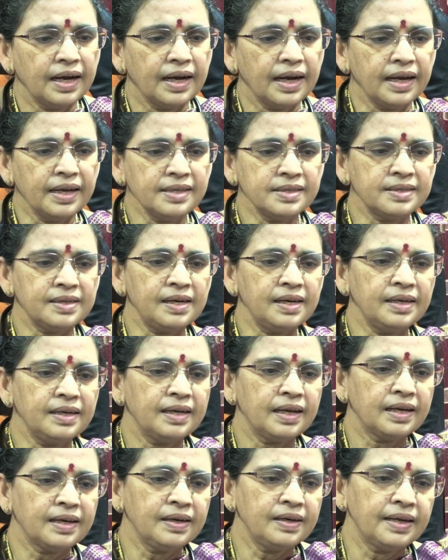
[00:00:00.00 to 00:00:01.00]
Insulin
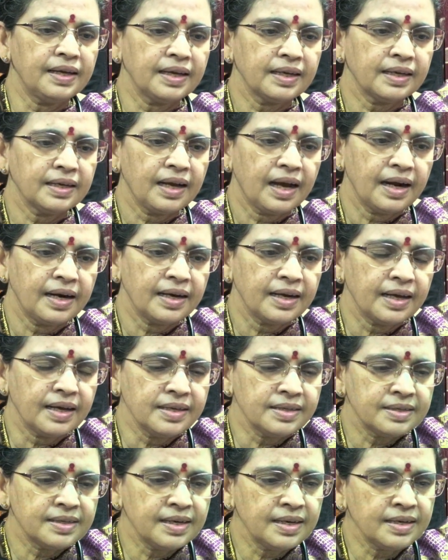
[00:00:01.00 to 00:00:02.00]
degraded and
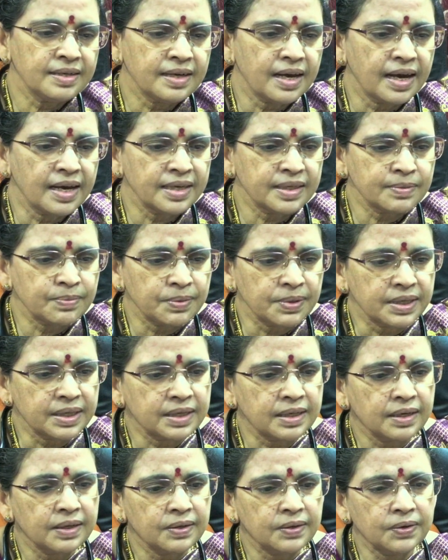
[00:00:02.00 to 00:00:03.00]
insulin aspart
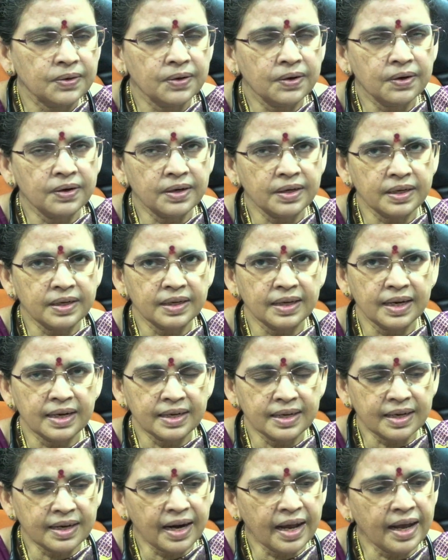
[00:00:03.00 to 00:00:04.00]
do not
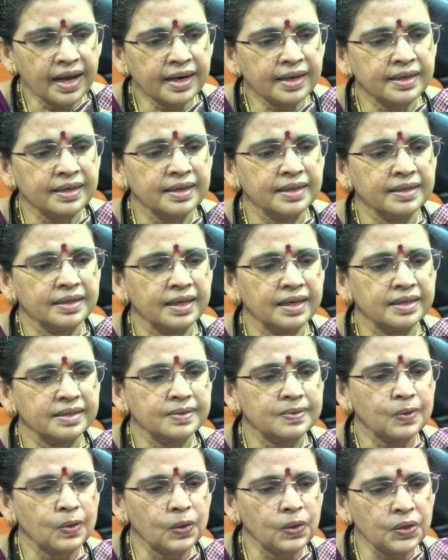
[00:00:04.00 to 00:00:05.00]
interact in the
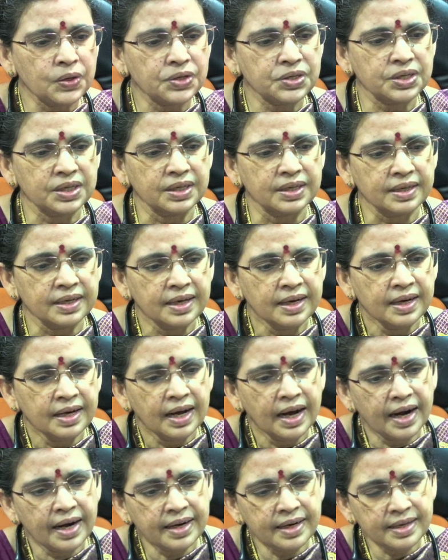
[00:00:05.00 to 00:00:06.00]
solution
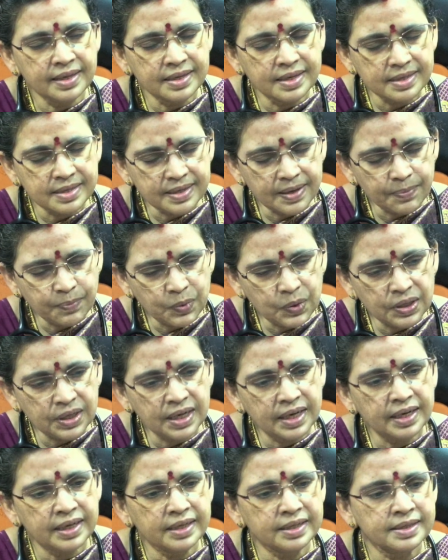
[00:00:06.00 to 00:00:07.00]
and in the
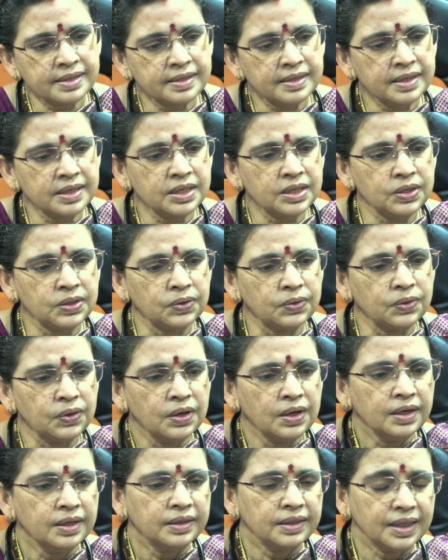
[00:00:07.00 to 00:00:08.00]
subcutaneous tissue,
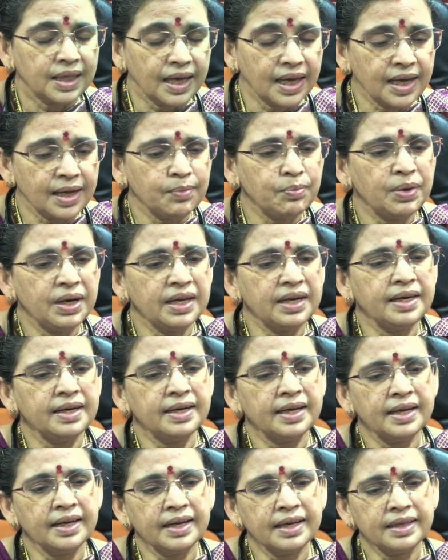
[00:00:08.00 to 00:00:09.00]
thereby
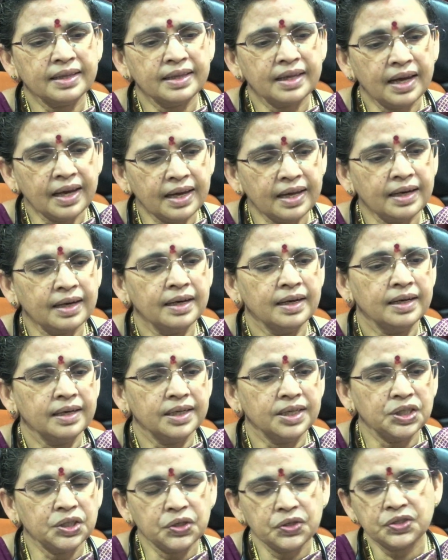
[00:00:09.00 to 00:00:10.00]
retaining their
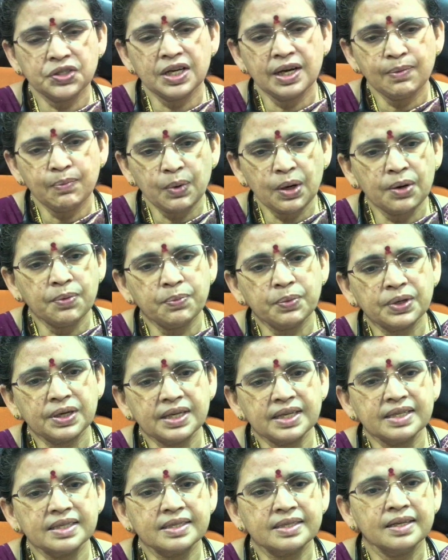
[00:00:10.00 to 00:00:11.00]
individual
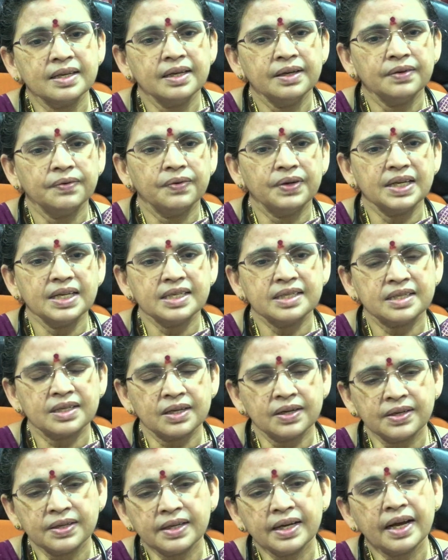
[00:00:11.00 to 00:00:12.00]
properties. One is
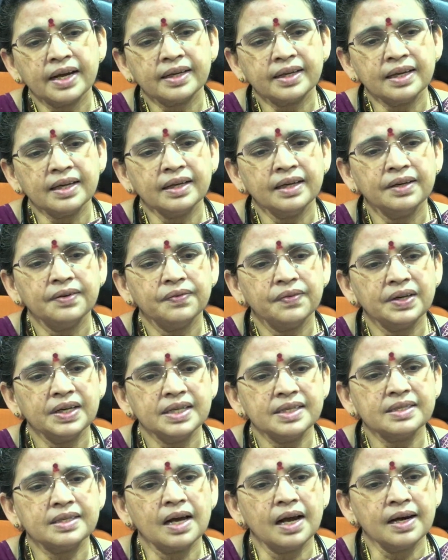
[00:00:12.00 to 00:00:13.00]
short acting, one
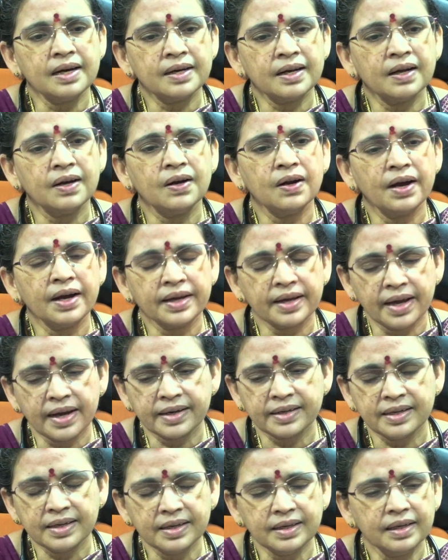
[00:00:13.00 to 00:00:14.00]
is ultra long
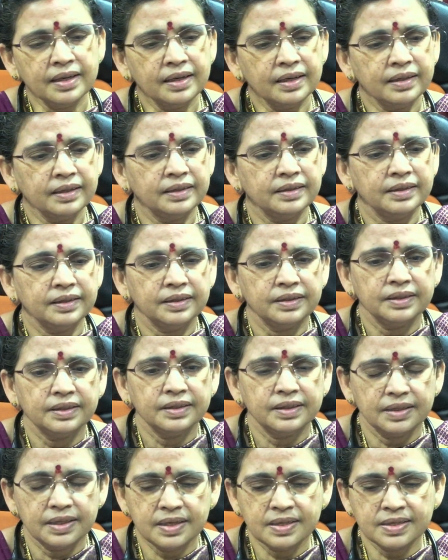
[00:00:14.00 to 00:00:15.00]
acting
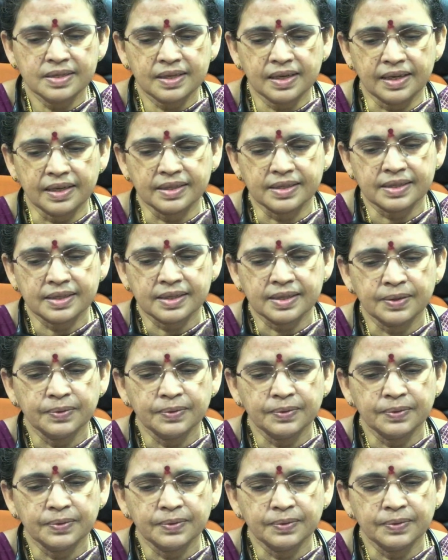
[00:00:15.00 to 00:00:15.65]
insulins.